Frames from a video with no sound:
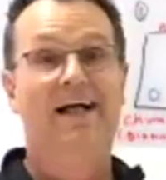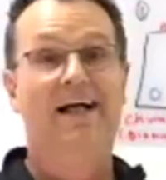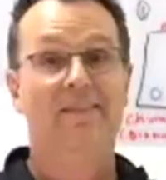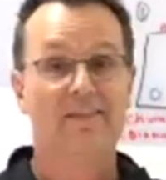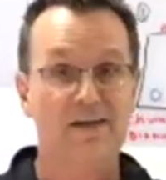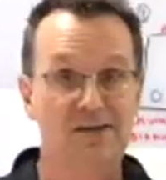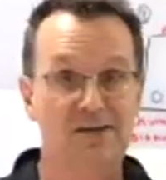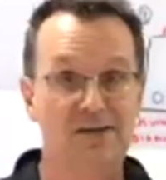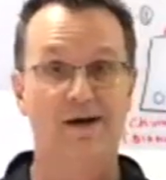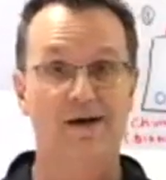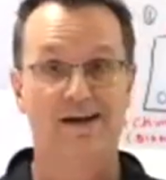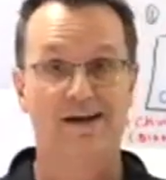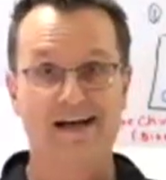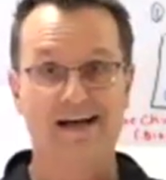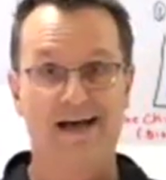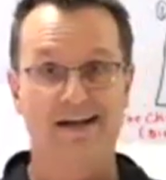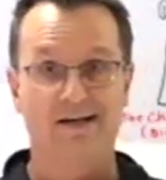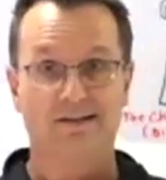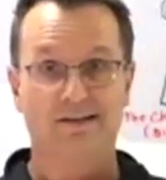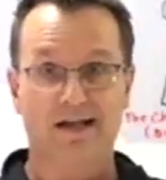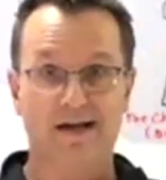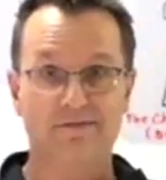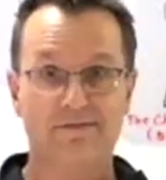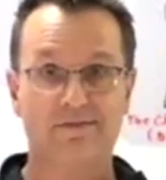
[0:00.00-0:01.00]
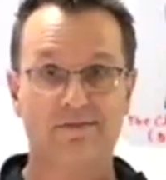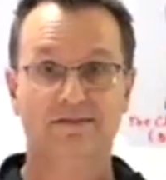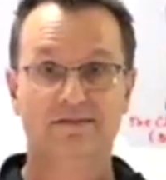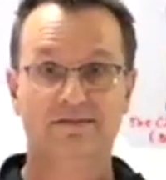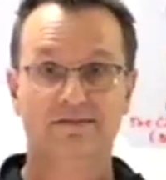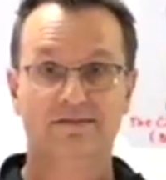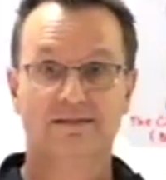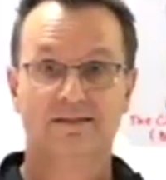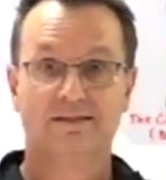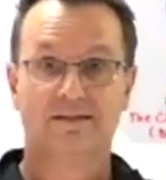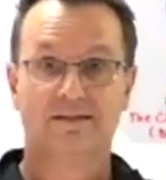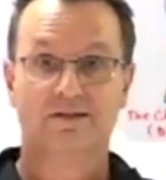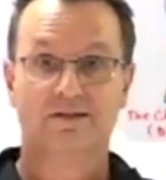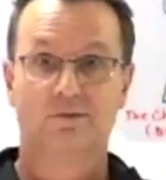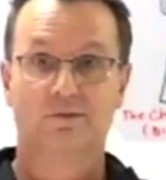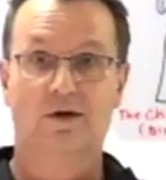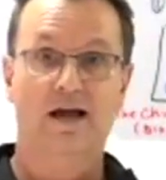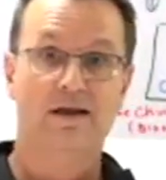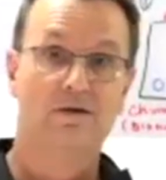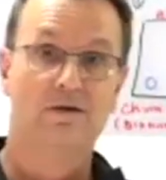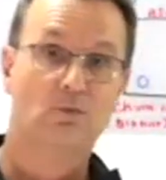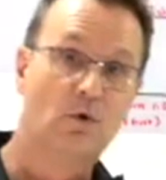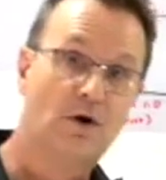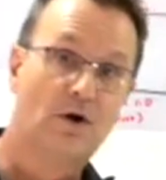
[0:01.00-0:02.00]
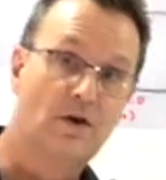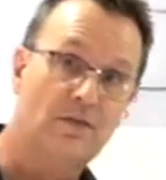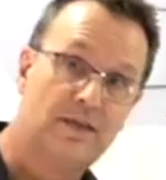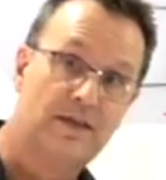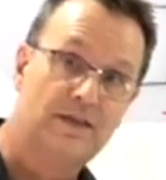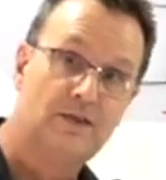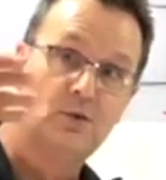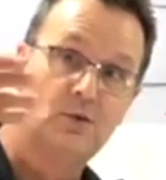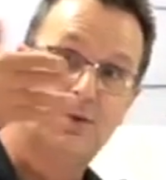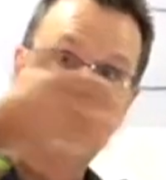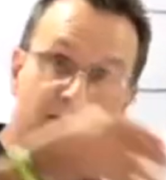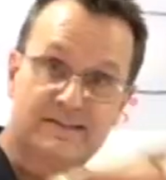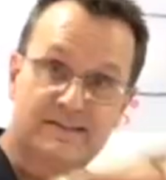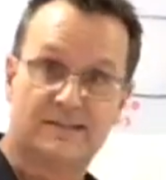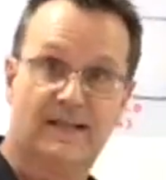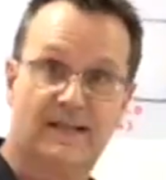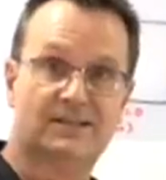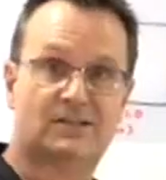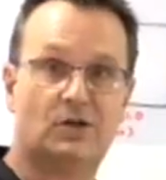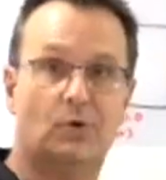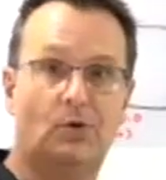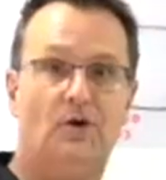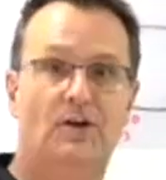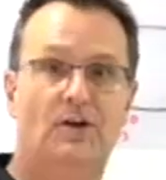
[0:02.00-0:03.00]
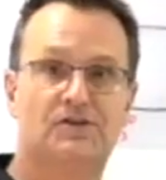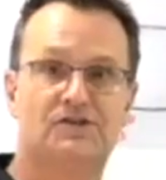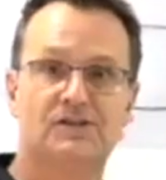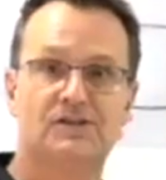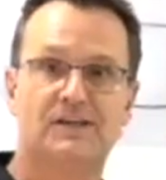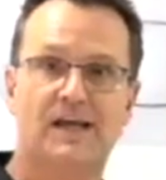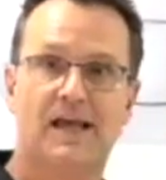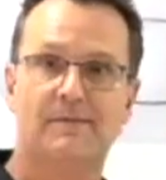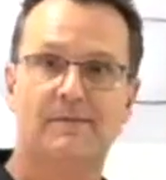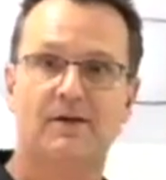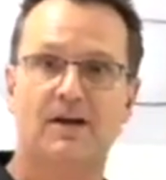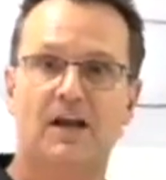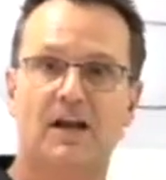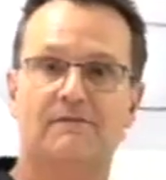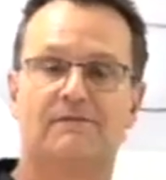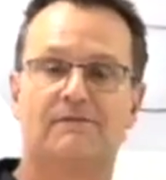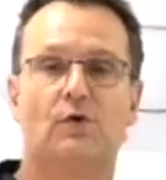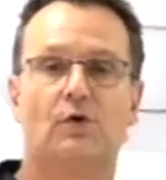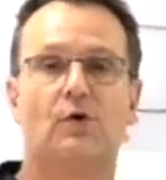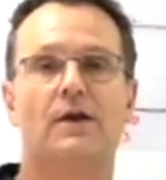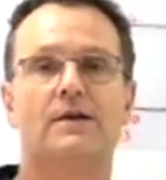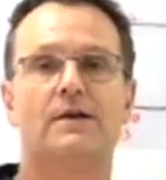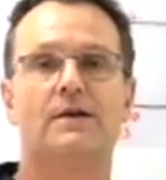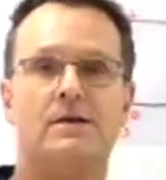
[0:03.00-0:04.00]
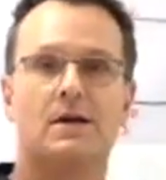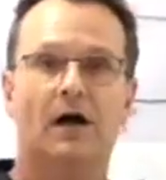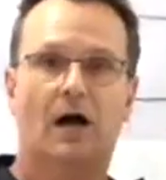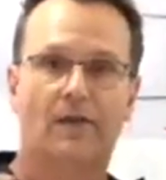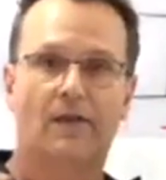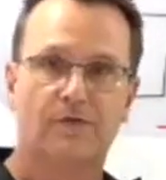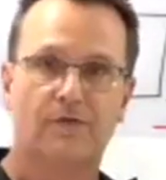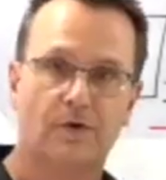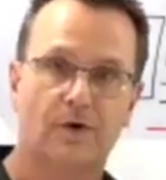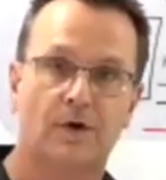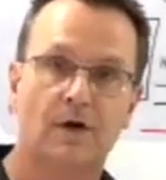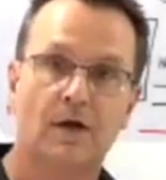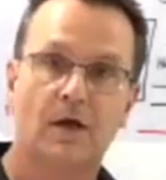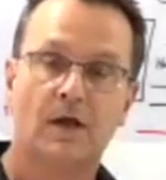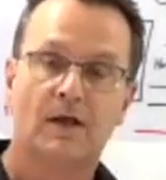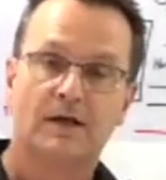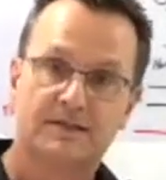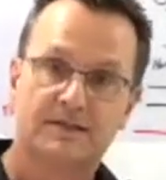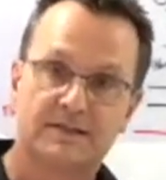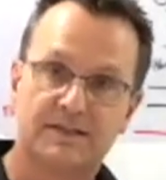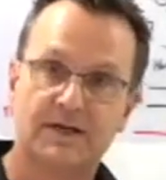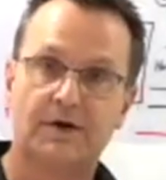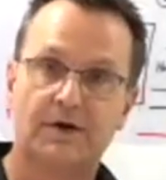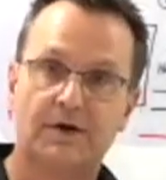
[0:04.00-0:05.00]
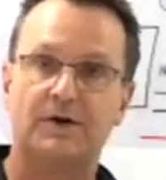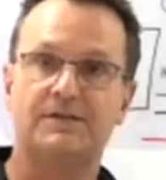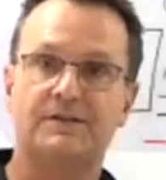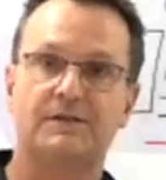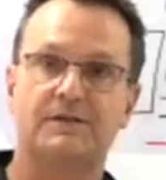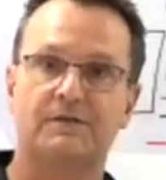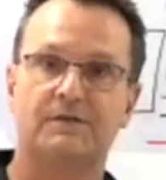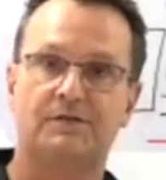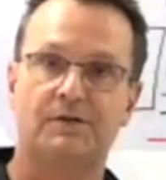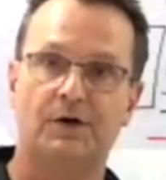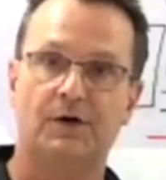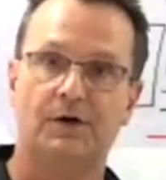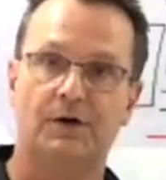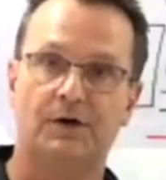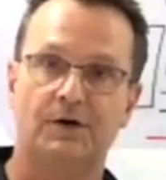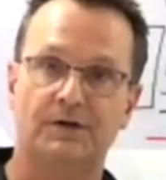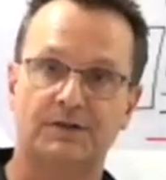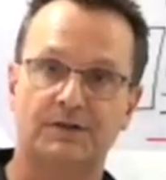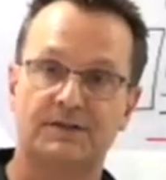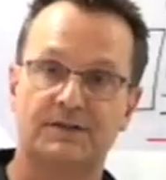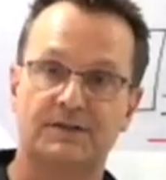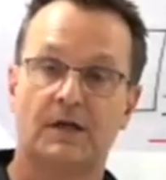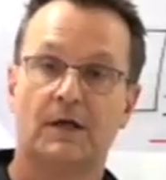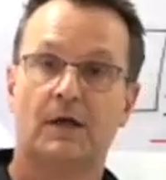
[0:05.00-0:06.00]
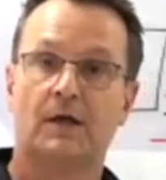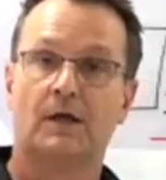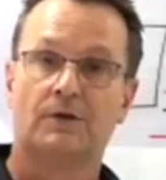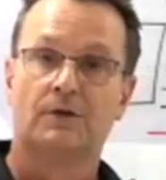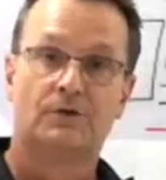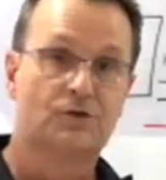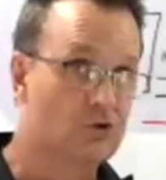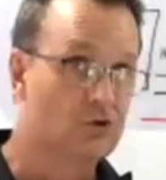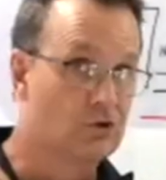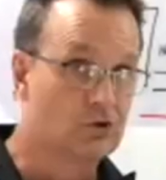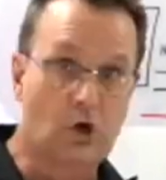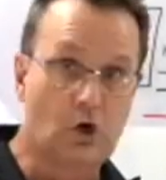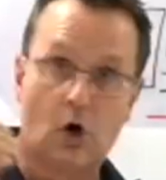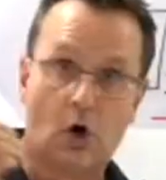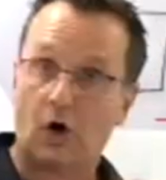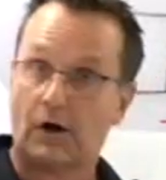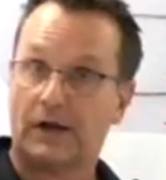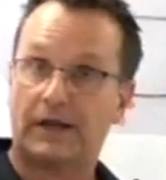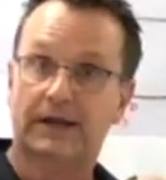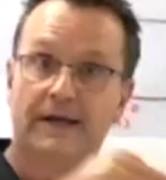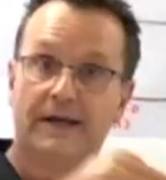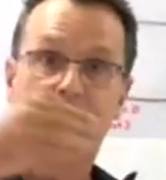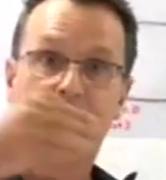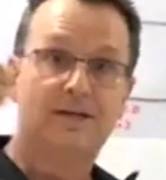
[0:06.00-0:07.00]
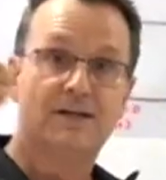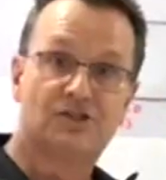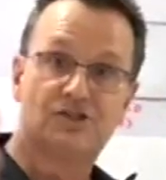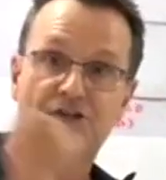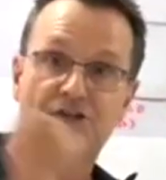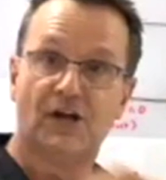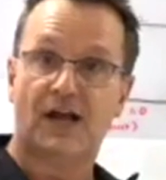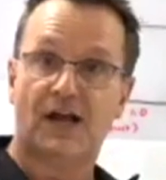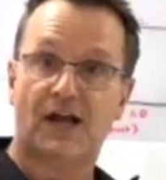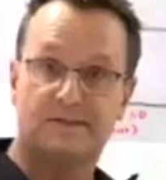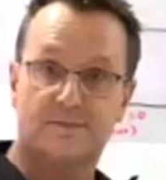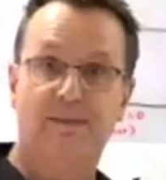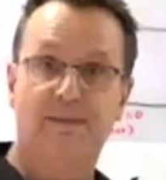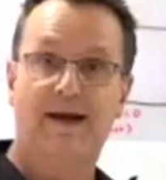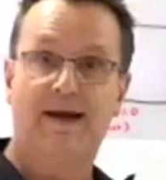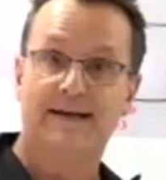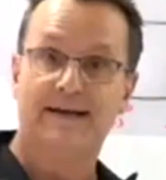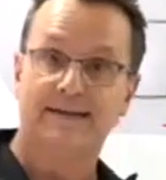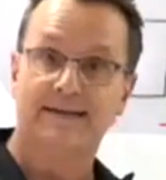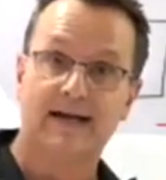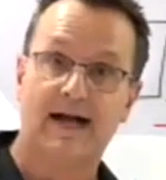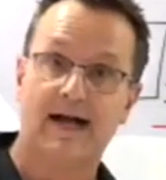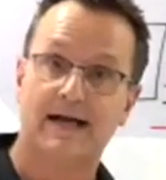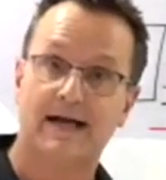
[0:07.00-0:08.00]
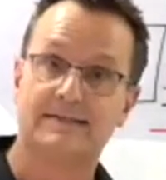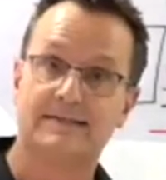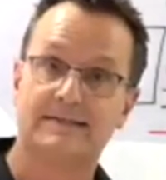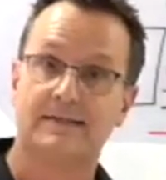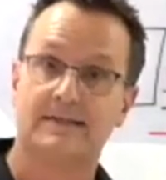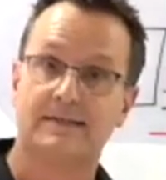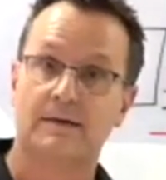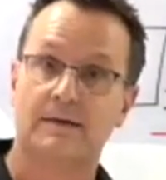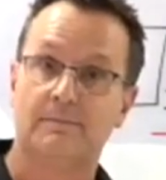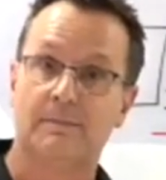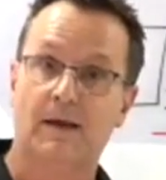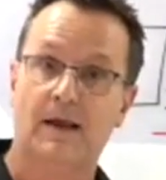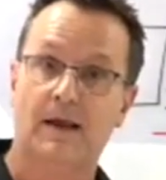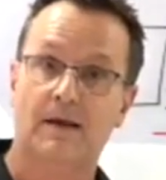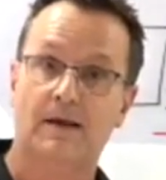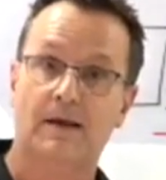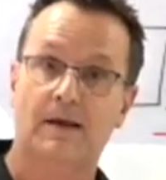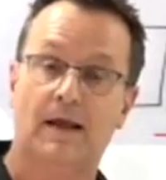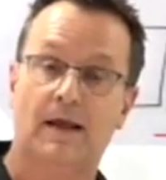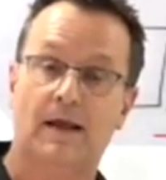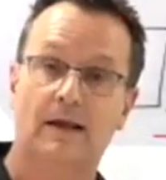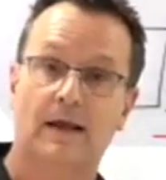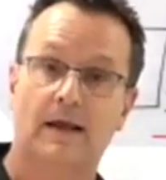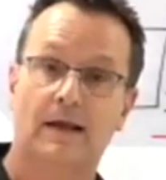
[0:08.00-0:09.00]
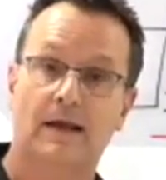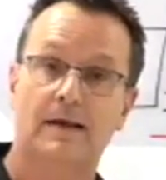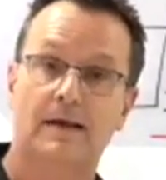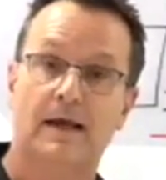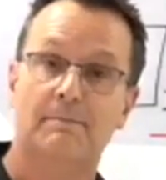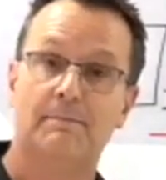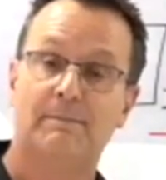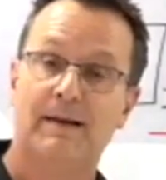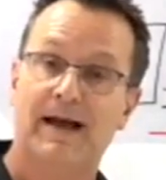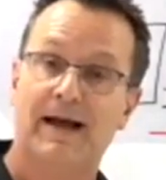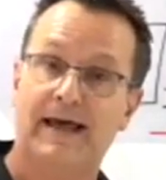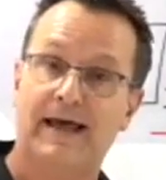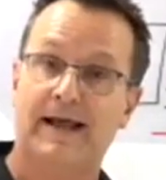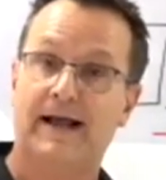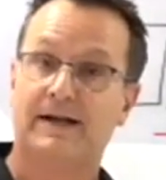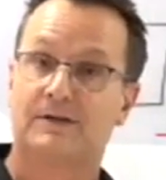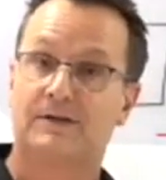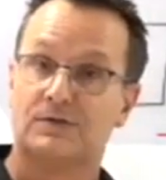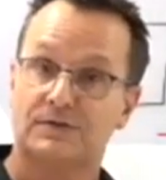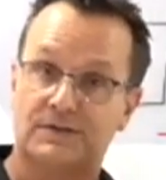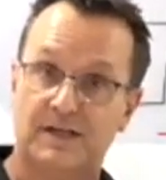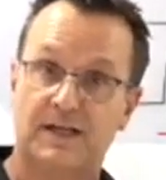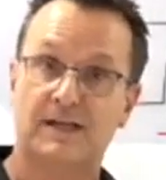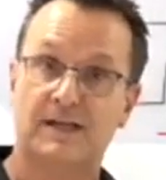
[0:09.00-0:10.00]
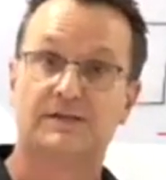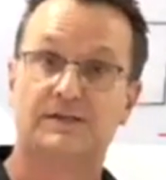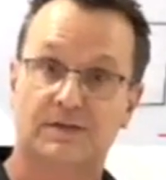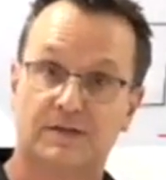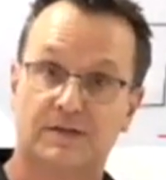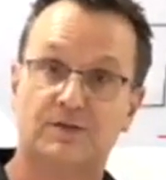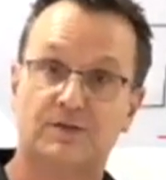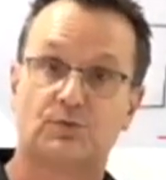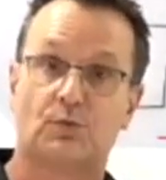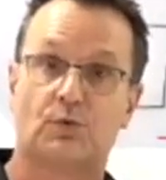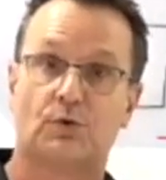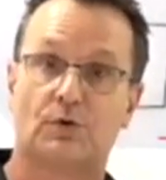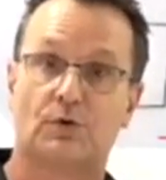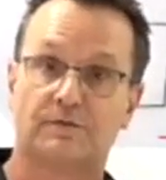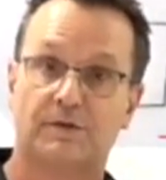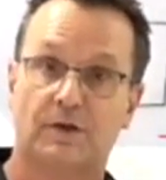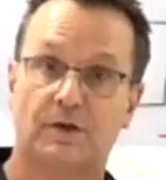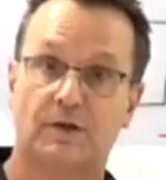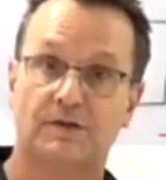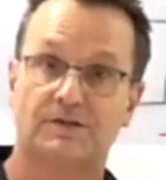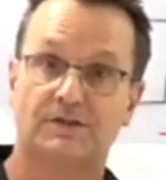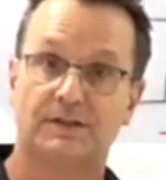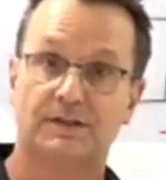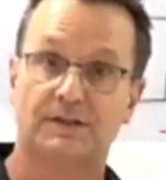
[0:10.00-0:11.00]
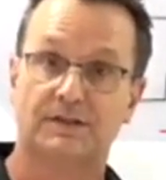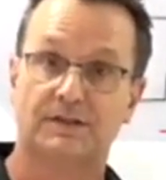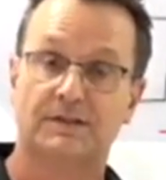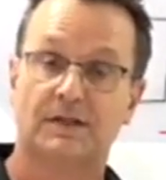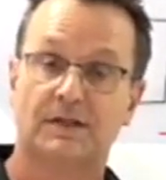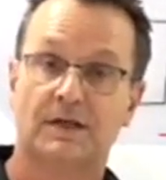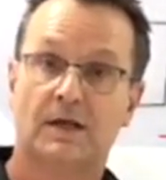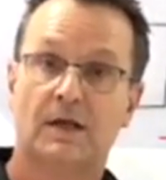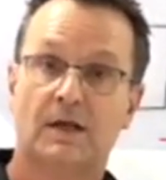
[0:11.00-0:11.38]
And then you had 9 11, right? Where the US led coalition came in and for another series of years targeted and chased bad guys and, and, and, and bad actors into these rural villages.